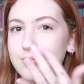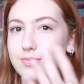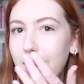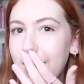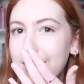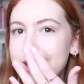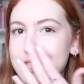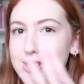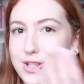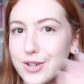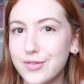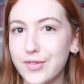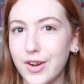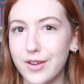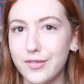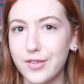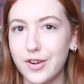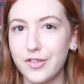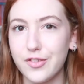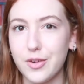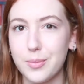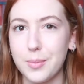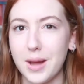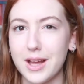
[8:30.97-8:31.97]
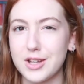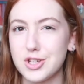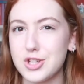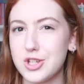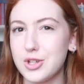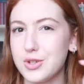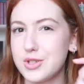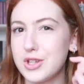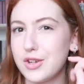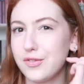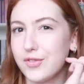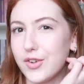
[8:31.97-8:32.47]
a survivor of a mass
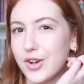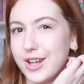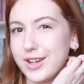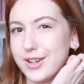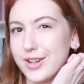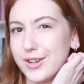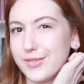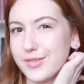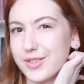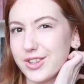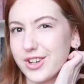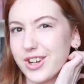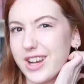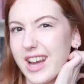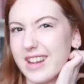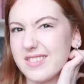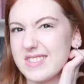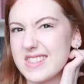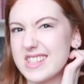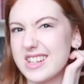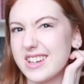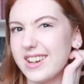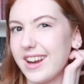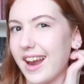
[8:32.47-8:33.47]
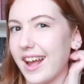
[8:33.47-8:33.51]
shooting falling in love with their counselor?